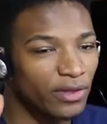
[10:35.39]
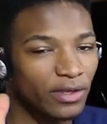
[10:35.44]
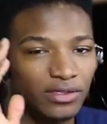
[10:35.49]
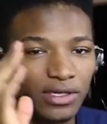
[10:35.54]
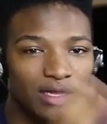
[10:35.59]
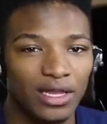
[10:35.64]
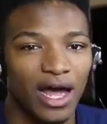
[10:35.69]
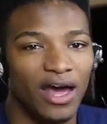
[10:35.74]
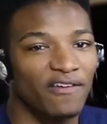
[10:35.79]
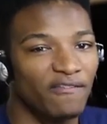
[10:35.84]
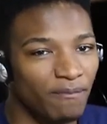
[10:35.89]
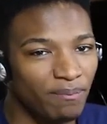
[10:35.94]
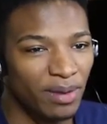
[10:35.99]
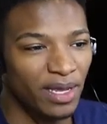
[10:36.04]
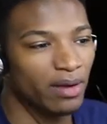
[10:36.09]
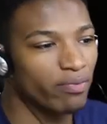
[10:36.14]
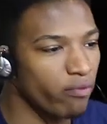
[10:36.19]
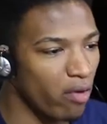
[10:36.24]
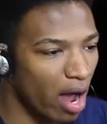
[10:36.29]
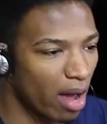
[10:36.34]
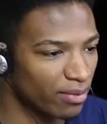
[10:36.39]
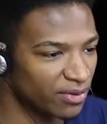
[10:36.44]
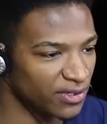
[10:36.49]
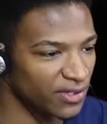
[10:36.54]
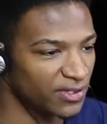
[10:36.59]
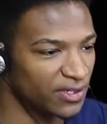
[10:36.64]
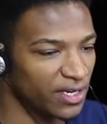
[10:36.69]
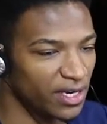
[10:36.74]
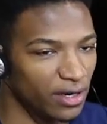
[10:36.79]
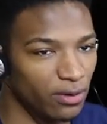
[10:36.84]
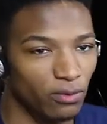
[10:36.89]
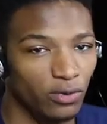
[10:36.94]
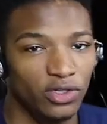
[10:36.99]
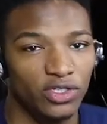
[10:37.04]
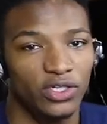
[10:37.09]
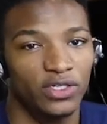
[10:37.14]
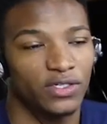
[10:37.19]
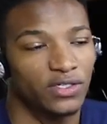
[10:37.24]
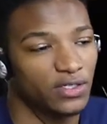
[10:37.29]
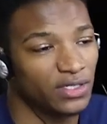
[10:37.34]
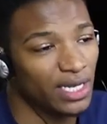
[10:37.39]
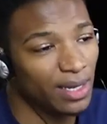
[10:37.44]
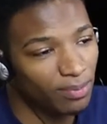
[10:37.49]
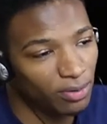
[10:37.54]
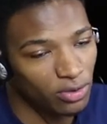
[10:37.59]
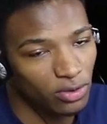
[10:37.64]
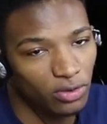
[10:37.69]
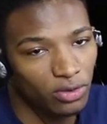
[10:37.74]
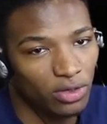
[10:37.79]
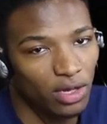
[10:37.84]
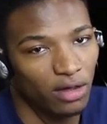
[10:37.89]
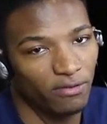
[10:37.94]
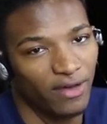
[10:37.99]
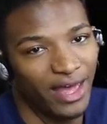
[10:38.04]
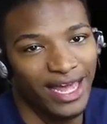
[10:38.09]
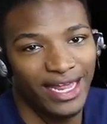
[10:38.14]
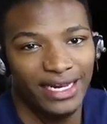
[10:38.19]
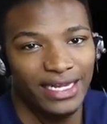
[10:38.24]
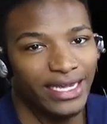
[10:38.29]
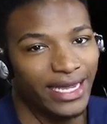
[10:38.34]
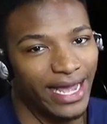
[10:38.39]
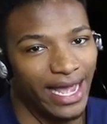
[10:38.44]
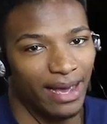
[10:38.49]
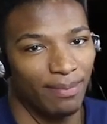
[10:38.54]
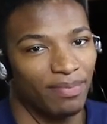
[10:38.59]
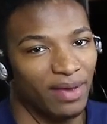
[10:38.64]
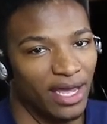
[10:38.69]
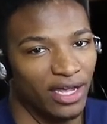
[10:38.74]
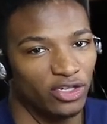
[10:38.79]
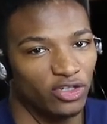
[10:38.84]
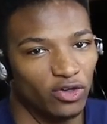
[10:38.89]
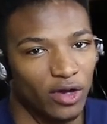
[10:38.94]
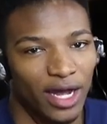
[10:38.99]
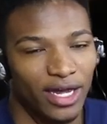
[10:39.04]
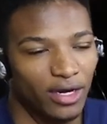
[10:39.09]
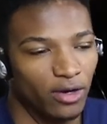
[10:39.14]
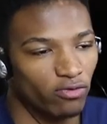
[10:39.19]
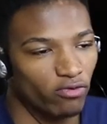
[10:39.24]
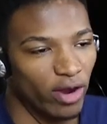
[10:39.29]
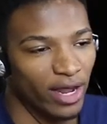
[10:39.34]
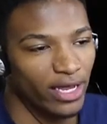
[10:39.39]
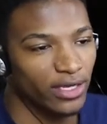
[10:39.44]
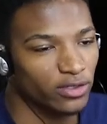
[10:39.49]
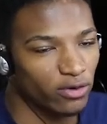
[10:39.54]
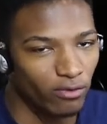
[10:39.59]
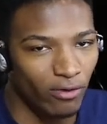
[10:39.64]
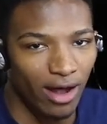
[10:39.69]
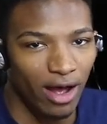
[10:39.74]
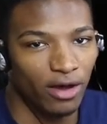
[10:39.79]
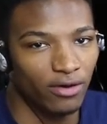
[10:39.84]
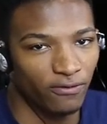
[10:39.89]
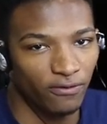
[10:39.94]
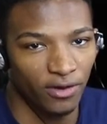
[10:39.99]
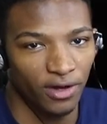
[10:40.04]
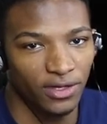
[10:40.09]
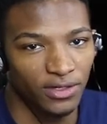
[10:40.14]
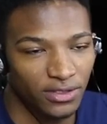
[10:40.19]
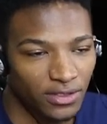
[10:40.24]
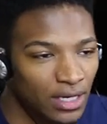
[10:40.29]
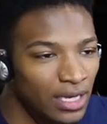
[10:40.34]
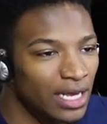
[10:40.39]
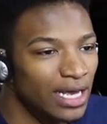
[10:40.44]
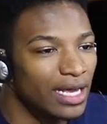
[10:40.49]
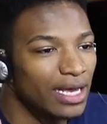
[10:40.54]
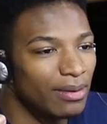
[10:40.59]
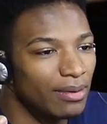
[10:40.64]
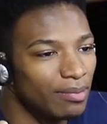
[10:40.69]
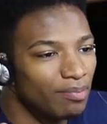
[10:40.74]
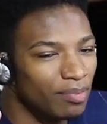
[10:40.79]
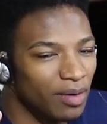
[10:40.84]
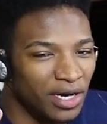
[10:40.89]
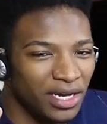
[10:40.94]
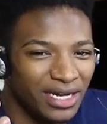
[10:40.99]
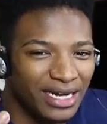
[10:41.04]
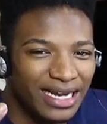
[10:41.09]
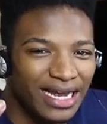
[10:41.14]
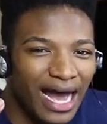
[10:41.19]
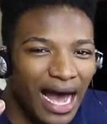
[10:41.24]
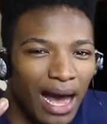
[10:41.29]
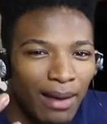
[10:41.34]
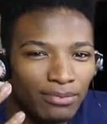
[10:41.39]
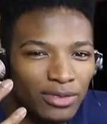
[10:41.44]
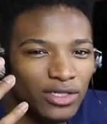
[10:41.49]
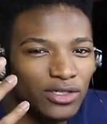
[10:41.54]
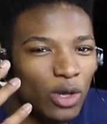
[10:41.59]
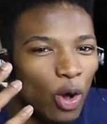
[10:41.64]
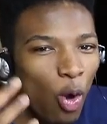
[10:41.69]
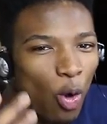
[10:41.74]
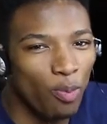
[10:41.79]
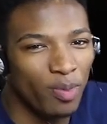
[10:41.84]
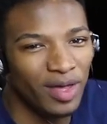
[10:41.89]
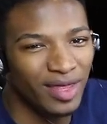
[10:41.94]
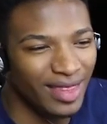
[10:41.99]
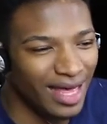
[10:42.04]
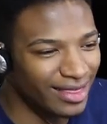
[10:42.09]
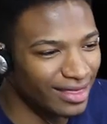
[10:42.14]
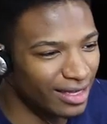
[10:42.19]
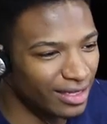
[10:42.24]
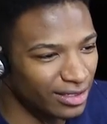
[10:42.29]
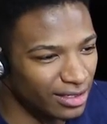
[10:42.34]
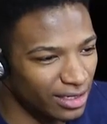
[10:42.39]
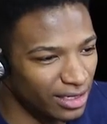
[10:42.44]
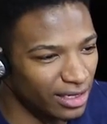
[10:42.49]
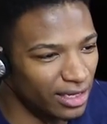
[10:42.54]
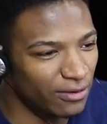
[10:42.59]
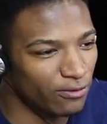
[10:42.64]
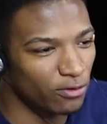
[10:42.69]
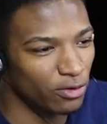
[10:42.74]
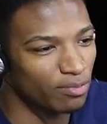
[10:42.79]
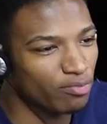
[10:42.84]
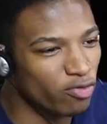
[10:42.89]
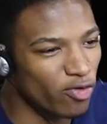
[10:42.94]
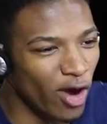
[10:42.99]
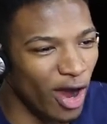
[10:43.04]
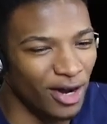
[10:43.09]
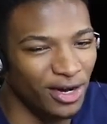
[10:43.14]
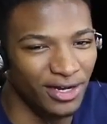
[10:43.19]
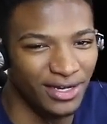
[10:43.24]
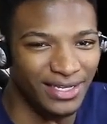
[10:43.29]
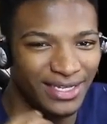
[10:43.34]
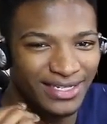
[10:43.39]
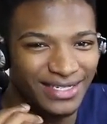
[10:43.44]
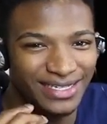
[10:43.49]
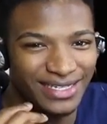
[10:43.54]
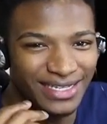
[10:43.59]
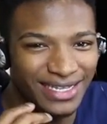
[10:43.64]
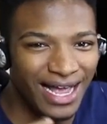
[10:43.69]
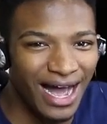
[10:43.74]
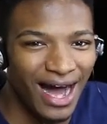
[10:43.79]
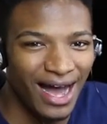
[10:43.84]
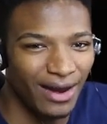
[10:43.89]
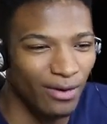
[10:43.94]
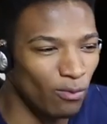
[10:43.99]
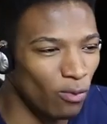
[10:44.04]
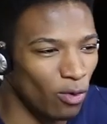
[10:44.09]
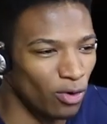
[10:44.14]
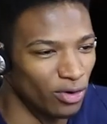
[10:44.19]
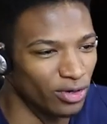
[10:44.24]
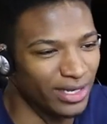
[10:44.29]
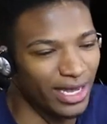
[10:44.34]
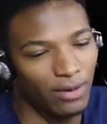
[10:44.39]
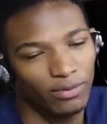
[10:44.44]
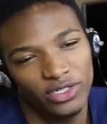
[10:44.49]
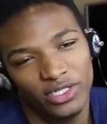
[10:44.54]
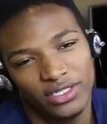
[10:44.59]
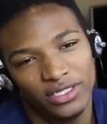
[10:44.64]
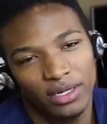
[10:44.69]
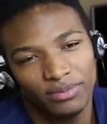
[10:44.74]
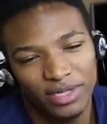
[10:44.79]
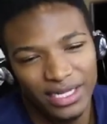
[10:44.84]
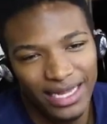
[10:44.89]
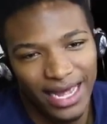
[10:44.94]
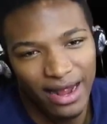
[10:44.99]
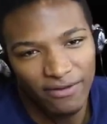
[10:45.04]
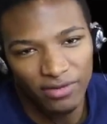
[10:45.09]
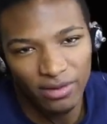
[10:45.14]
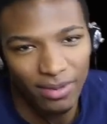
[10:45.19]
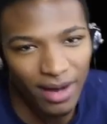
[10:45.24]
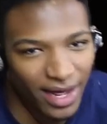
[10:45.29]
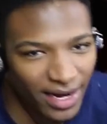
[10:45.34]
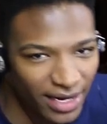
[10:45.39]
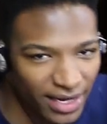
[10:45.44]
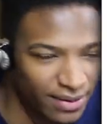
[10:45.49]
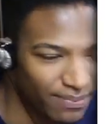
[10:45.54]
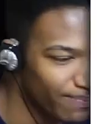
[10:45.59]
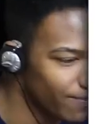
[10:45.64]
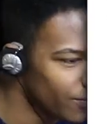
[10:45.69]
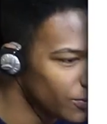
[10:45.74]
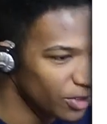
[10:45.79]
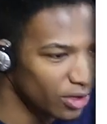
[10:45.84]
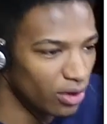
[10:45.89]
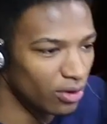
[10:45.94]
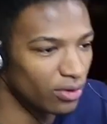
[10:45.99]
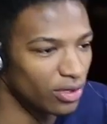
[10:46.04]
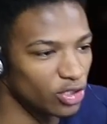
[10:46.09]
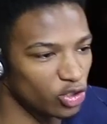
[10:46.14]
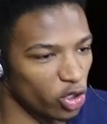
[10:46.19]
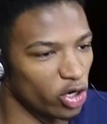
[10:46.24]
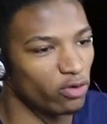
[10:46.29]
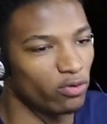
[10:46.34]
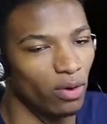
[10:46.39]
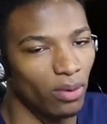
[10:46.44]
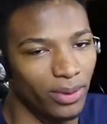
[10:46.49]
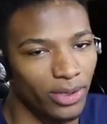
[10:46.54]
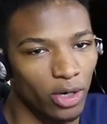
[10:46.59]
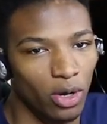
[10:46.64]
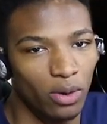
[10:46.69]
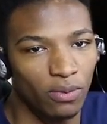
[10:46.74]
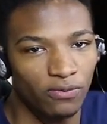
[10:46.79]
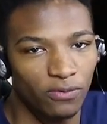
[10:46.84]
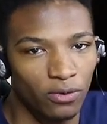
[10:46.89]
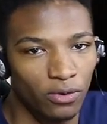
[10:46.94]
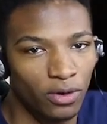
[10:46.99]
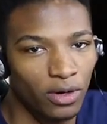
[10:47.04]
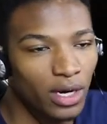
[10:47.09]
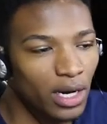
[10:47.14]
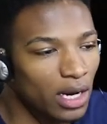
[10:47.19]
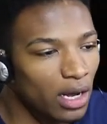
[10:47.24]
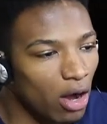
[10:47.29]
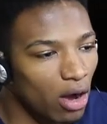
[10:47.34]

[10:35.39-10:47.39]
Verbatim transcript: There's a lot of big promises here, which is typical of any campaign trying to raise crowd funds but I'm just hoping that the delivered product is not watered down, which is something that everybody, you know, in general would hope for